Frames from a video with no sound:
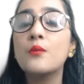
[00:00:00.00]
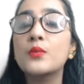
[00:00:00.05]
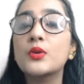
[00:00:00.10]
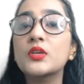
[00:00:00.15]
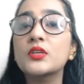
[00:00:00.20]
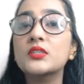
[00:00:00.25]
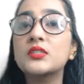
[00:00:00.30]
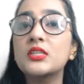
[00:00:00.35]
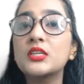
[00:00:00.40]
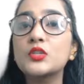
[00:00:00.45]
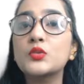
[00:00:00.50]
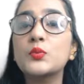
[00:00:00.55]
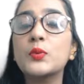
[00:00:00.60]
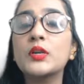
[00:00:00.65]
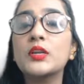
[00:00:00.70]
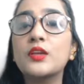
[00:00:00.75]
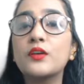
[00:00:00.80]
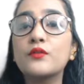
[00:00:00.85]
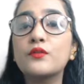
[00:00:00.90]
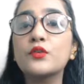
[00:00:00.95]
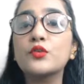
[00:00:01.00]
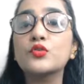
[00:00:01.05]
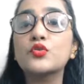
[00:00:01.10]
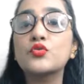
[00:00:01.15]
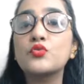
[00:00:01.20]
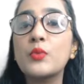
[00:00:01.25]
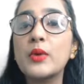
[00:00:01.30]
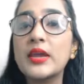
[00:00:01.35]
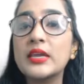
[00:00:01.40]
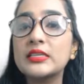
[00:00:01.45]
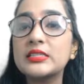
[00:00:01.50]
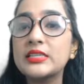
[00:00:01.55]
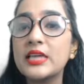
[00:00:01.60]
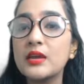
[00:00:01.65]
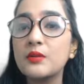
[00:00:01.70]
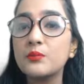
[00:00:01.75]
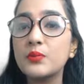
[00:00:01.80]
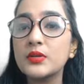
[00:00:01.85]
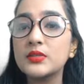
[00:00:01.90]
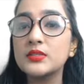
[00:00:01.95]
because this will give you straight
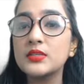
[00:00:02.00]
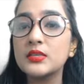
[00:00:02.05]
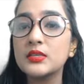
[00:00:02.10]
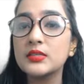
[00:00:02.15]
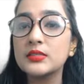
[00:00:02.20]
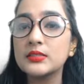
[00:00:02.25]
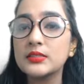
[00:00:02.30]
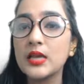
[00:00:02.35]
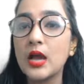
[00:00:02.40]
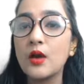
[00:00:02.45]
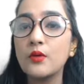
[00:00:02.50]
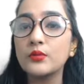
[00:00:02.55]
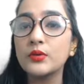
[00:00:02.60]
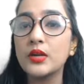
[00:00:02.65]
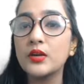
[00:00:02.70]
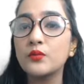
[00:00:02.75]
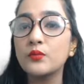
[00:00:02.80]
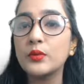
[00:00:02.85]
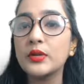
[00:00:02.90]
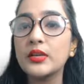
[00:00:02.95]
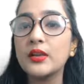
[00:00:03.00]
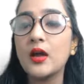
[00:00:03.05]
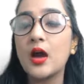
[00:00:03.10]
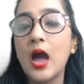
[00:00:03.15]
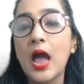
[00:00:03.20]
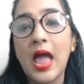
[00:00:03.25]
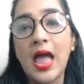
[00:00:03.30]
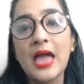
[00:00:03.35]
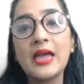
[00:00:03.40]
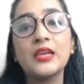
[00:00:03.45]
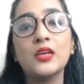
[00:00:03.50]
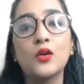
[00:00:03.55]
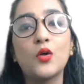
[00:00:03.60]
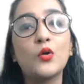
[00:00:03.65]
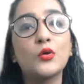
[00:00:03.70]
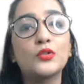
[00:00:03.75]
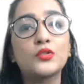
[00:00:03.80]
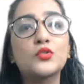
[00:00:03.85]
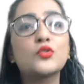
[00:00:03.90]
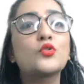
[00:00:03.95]
10% discount and
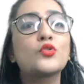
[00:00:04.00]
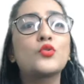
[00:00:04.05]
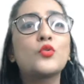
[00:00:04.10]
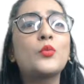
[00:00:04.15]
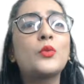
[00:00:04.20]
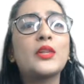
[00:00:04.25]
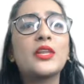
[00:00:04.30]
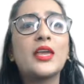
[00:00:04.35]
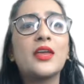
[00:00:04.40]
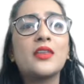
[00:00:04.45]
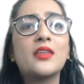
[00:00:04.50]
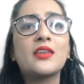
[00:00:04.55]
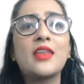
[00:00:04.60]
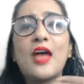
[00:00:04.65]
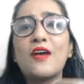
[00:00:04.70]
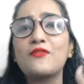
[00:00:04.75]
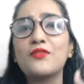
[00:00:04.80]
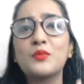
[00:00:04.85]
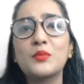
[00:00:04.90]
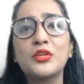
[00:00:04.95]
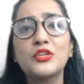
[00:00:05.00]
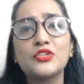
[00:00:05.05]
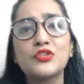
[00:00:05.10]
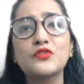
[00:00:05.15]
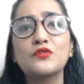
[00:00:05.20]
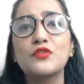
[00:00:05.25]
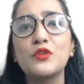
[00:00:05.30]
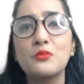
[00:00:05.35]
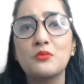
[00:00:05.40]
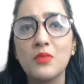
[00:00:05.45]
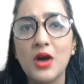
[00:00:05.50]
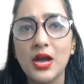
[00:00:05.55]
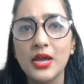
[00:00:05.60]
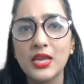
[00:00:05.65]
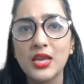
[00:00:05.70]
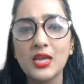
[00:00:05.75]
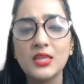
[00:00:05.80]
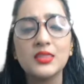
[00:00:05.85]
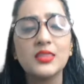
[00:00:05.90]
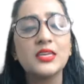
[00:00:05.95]
also you will get an affirmation from my
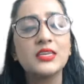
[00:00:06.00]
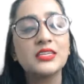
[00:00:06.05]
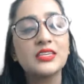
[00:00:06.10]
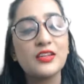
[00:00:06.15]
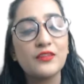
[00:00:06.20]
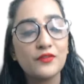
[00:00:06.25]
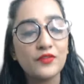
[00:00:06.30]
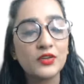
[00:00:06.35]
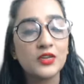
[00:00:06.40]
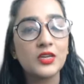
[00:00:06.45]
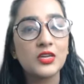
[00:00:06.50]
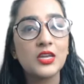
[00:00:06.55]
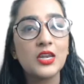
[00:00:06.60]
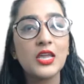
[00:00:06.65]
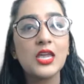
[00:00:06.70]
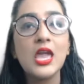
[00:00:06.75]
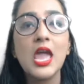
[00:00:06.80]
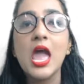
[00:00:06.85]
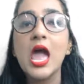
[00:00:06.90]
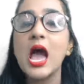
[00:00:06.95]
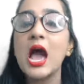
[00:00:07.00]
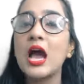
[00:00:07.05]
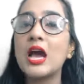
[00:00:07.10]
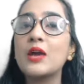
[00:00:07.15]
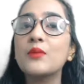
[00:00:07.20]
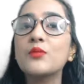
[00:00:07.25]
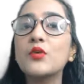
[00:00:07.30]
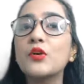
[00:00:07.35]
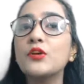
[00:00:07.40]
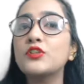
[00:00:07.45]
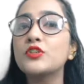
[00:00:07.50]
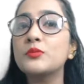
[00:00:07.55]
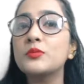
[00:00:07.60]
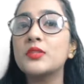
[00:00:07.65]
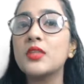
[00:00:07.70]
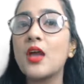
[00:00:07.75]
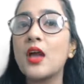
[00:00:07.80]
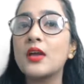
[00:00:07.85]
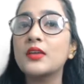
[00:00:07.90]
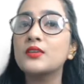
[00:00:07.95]
end that definitely I'm going to be
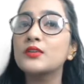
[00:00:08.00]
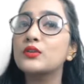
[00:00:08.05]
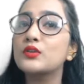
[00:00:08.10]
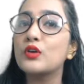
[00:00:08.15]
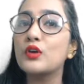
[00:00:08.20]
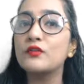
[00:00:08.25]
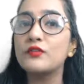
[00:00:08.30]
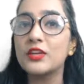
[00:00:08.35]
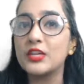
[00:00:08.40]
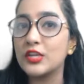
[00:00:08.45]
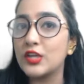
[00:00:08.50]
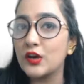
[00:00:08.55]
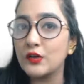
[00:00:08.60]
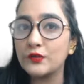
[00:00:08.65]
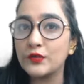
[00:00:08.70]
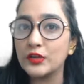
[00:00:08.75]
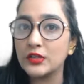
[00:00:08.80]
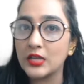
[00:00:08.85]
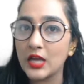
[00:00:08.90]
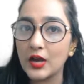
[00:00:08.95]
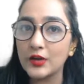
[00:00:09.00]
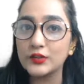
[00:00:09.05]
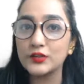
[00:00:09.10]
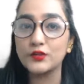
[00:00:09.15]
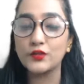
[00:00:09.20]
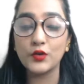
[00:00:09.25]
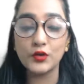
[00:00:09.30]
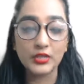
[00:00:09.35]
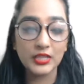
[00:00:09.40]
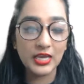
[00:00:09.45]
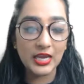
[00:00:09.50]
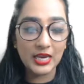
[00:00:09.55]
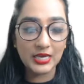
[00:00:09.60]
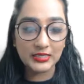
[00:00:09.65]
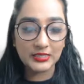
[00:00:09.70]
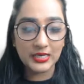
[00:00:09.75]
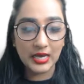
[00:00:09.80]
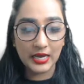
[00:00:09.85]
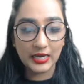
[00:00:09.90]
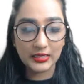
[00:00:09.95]
there to solve any of your doubts for the
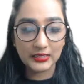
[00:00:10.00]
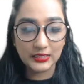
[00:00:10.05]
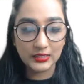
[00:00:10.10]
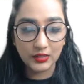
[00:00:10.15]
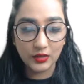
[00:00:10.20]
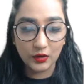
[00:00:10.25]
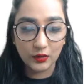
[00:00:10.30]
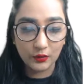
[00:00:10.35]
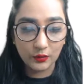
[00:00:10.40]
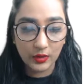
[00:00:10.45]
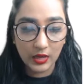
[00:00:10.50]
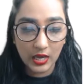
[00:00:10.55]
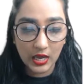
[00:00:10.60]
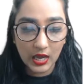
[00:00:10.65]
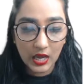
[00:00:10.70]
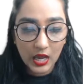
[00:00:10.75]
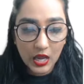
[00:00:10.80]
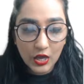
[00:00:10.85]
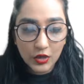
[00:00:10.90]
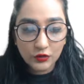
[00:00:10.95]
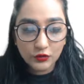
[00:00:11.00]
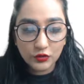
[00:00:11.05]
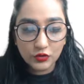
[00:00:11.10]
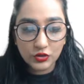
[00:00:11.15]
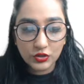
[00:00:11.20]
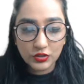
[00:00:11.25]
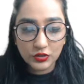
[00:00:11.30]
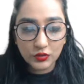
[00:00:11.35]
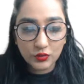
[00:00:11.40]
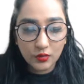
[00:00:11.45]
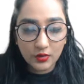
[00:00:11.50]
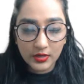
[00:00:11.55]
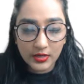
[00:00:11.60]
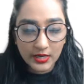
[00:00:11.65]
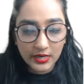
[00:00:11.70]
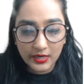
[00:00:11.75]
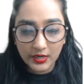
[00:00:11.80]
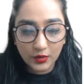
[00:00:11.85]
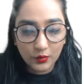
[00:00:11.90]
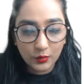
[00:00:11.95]
entire tenure. Okay, so just don't
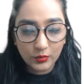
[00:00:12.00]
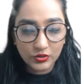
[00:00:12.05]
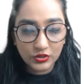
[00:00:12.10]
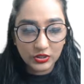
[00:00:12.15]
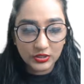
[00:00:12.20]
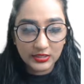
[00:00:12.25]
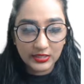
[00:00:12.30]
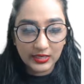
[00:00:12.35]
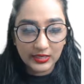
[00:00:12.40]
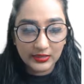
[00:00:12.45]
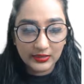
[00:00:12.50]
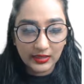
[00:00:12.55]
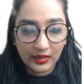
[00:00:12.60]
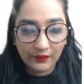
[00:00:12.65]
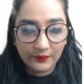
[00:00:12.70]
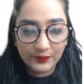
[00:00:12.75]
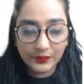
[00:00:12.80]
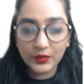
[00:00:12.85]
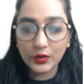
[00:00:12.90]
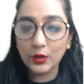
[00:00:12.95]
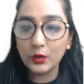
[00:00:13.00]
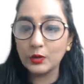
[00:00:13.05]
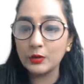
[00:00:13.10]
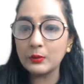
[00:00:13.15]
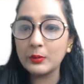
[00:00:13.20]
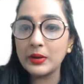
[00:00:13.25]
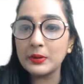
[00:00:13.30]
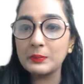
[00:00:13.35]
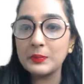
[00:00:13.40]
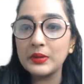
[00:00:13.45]
let it go just like that. All right,